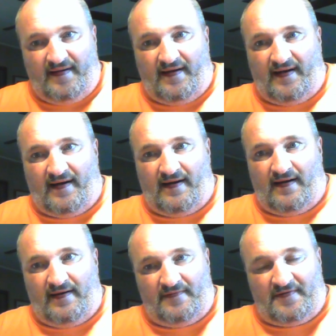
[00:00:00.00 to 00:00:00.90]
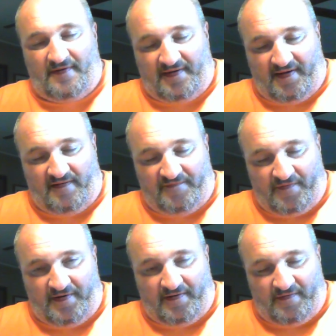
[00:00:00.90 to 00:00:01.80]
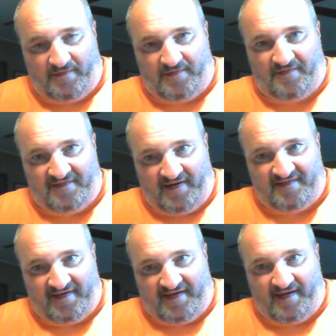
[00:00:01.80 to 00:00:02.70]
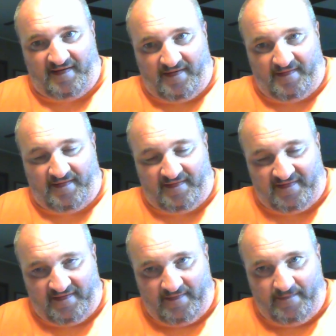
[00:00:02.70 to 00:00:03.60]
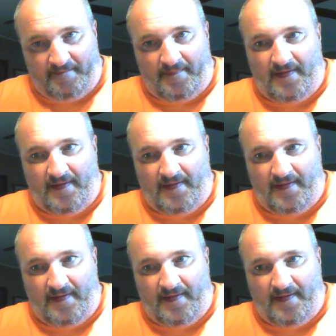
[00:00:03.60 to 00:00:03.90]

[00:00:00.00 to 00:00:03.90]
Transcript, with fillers: Uh, Illinois and California are the only two states I can't carry and conceal.